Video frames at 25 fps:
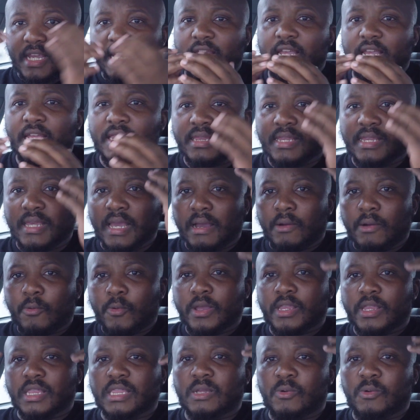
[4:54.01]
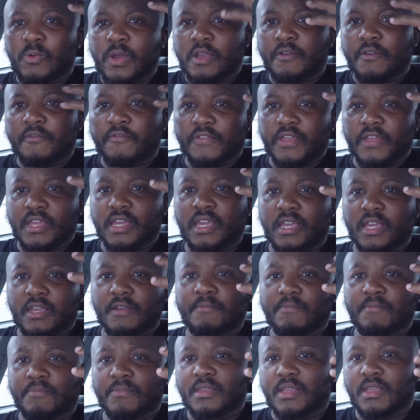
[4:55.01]
in the way of thinking,
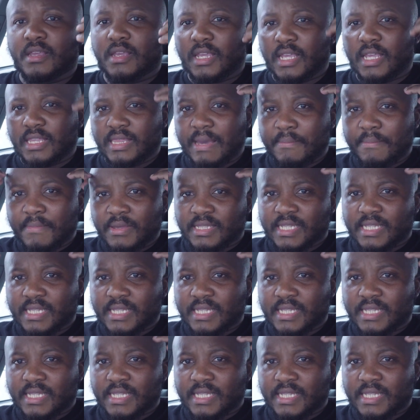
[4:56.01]
in their